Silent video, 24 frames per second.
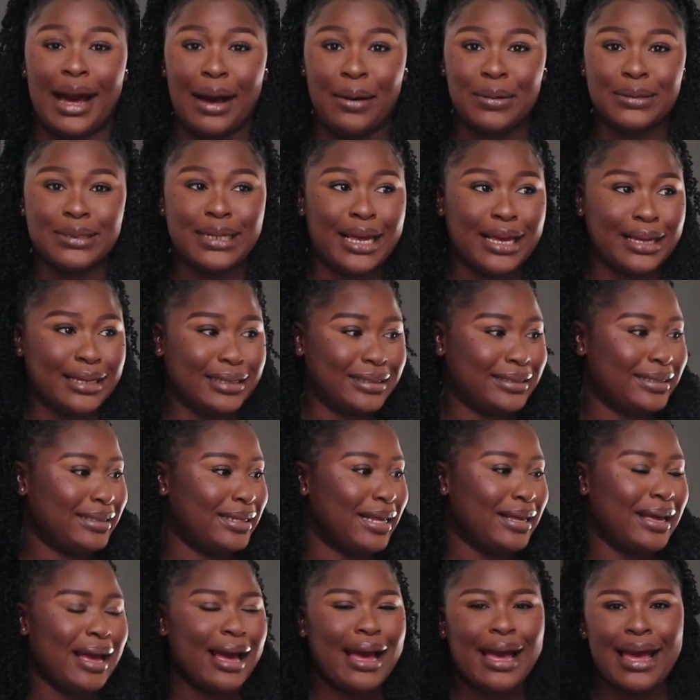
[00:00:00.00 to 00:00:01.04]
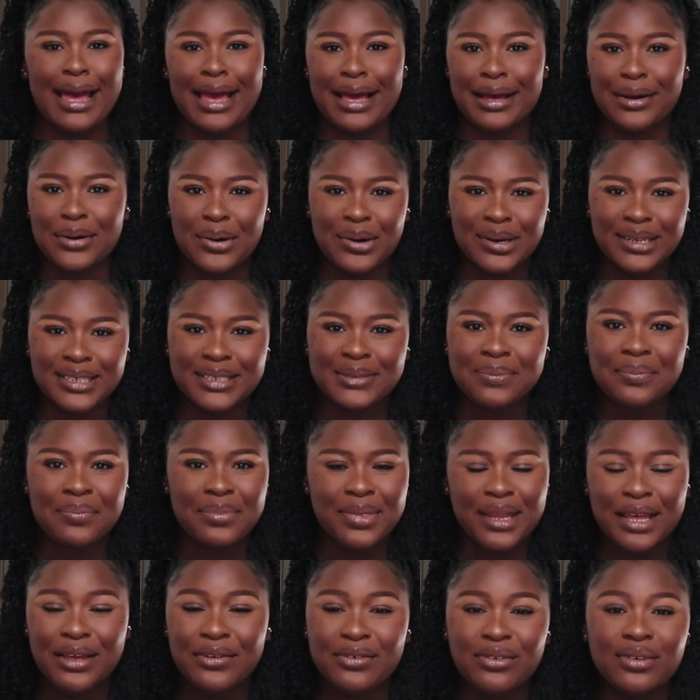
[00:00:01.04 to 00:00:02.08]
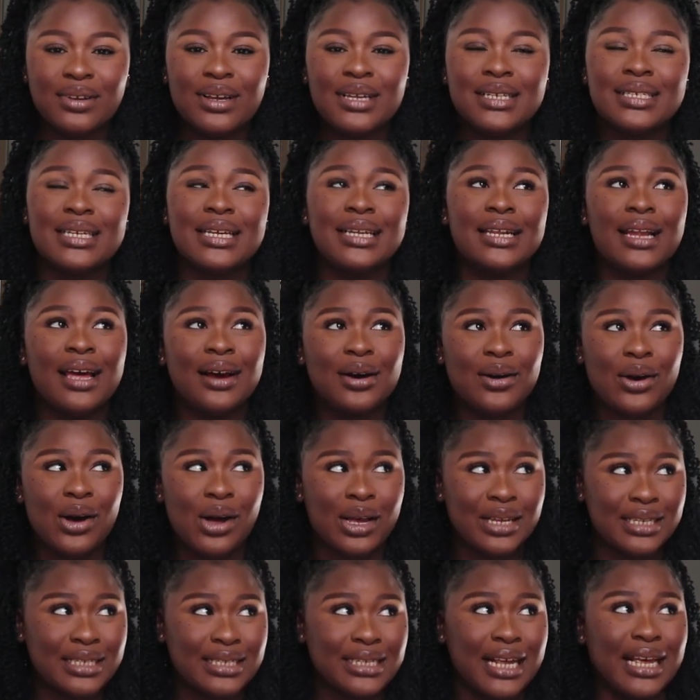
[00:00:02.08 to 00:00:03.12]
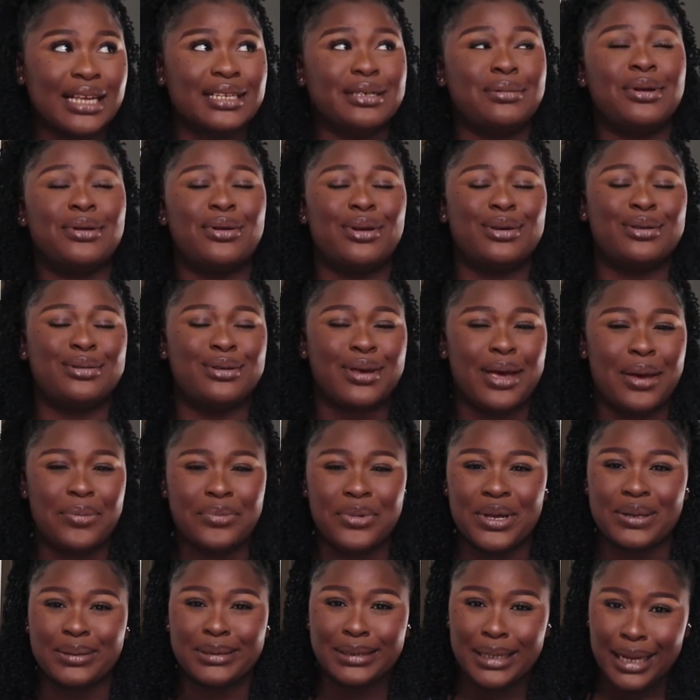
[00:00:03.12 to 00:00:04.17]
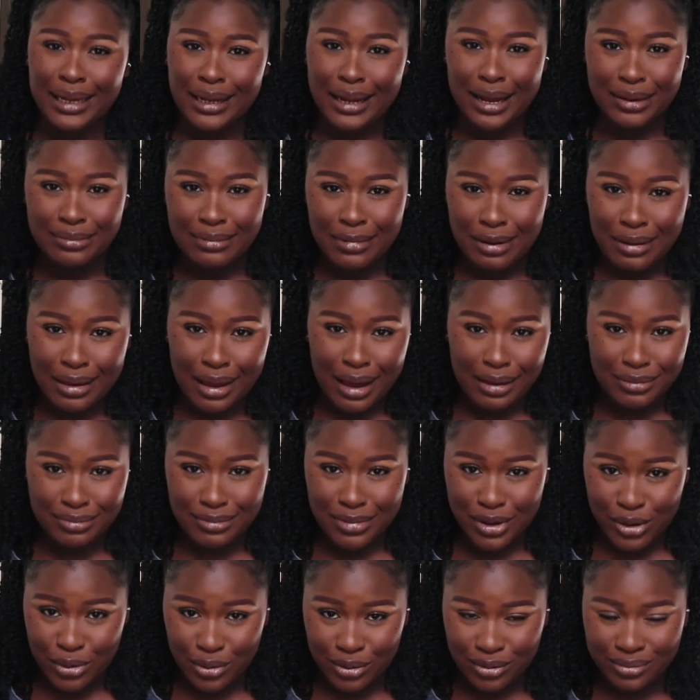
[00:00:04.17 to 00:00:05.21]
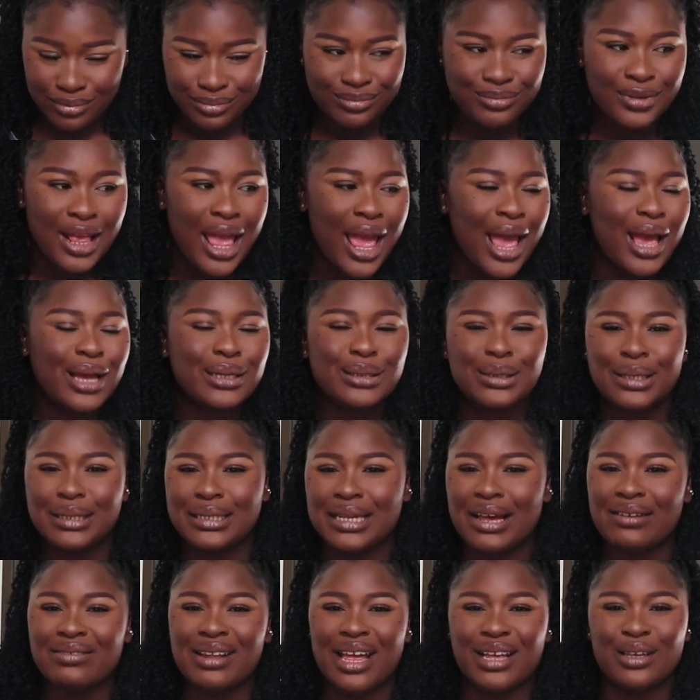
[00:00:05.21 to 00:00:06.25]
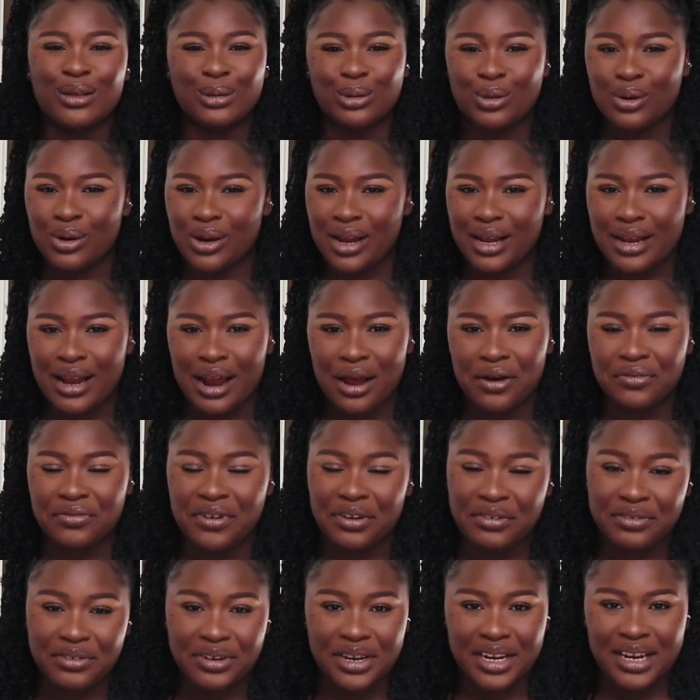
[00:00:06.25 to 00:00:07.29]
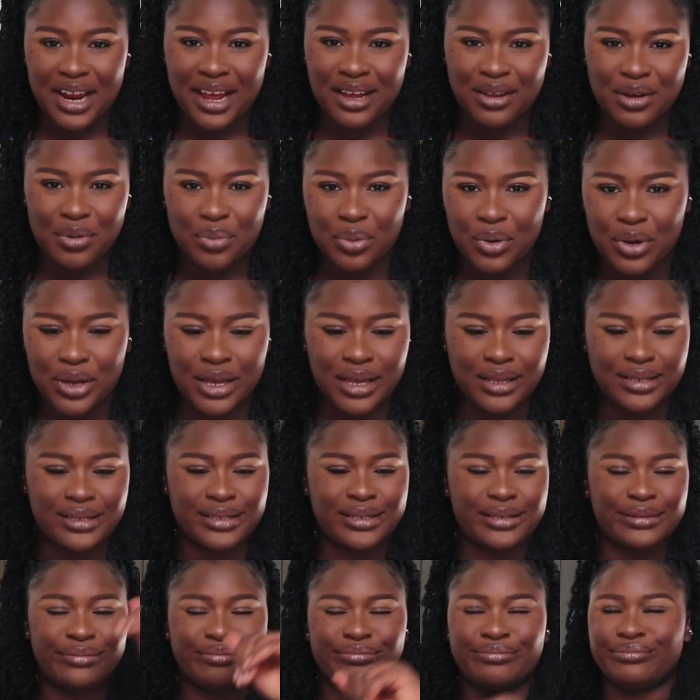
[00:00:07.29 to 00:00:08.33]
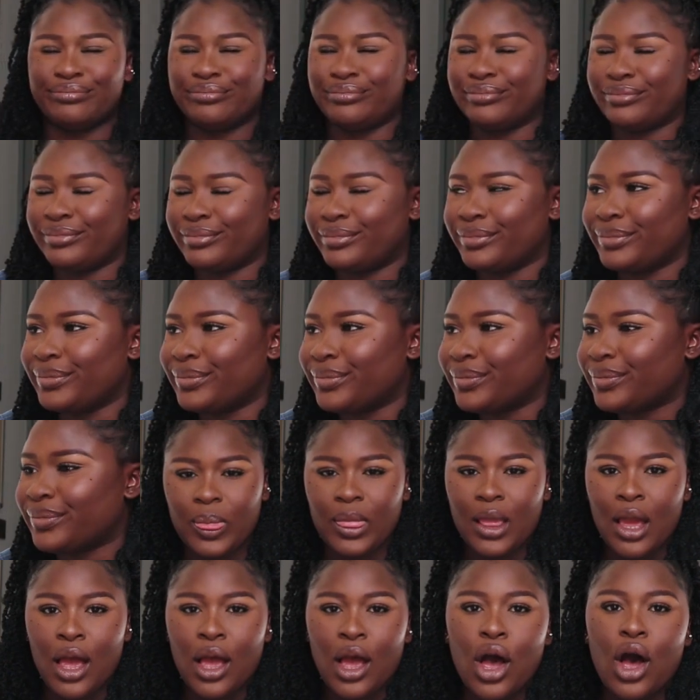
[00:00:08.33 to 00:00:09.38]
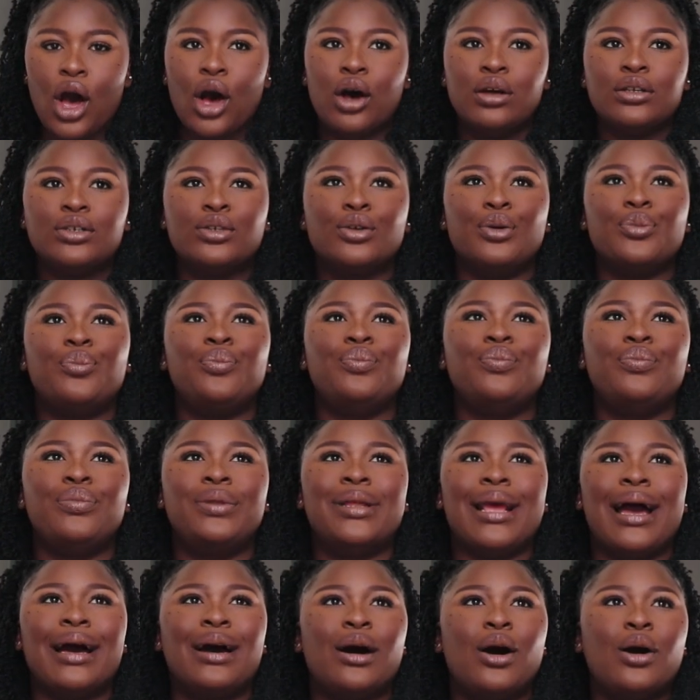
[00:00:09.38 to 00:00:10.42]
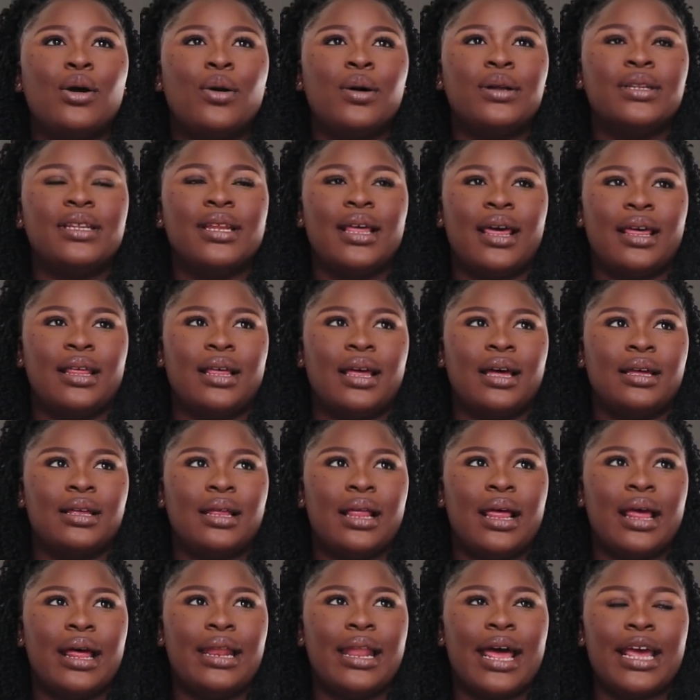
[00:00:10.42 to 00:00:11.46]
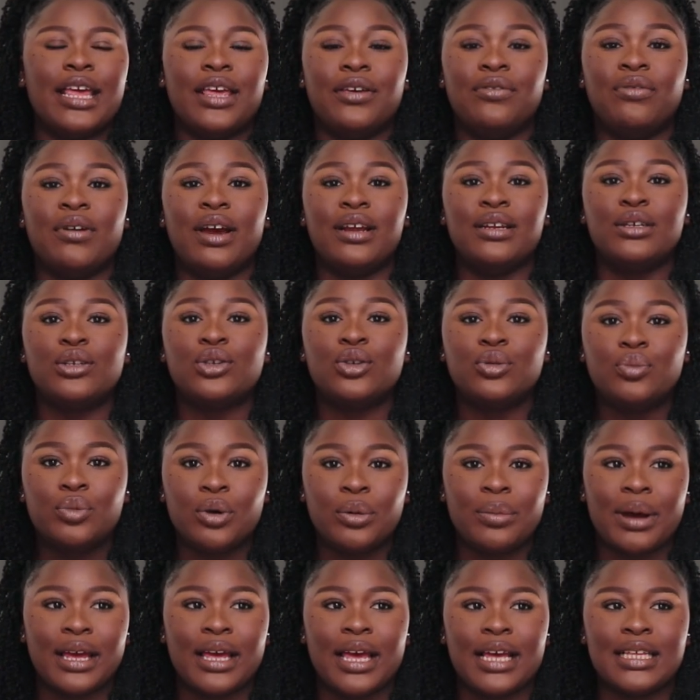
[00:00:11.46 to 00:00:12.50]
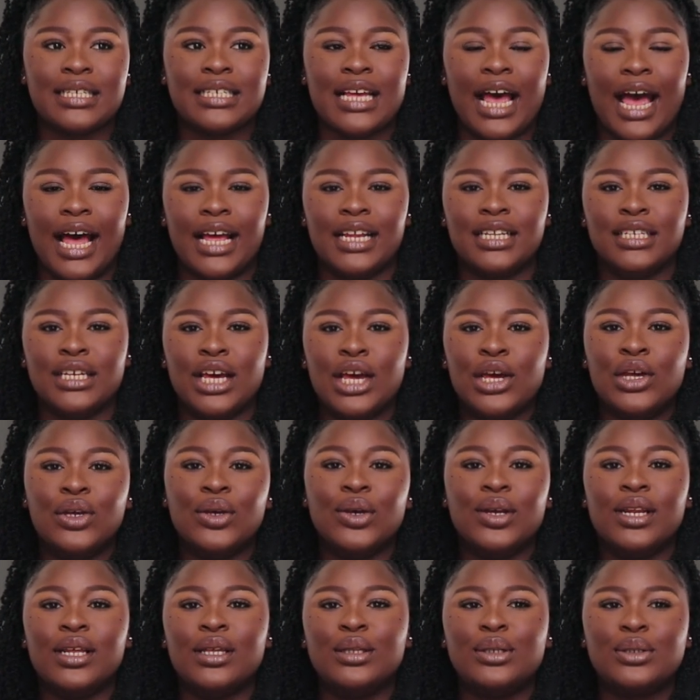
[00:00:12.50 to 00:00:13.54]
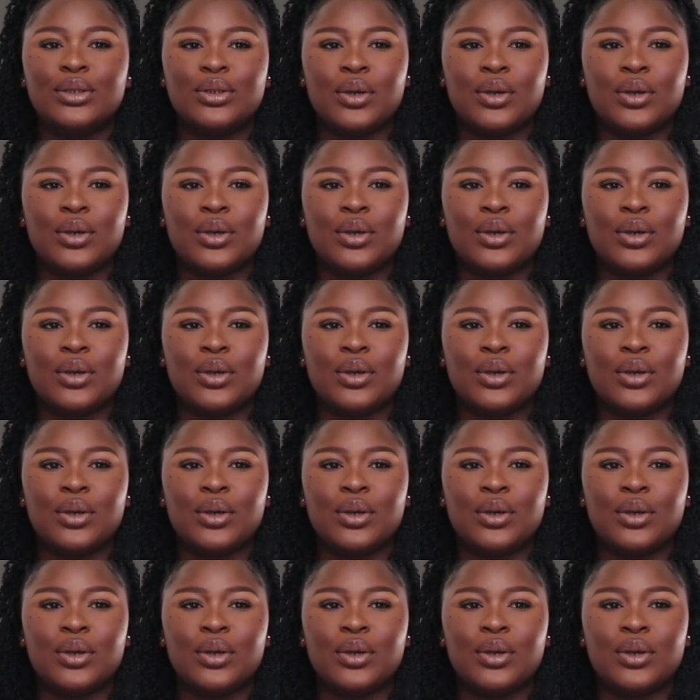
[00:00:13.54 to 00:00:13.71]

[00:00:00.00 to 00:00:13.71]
I was like, see, hey God, if you was in Lagos and somebody wants to help you, share your room. Just have like a 200 naira, 500 naira in your pockets. Also, yeah, or the, like if you're in the supermarket and you need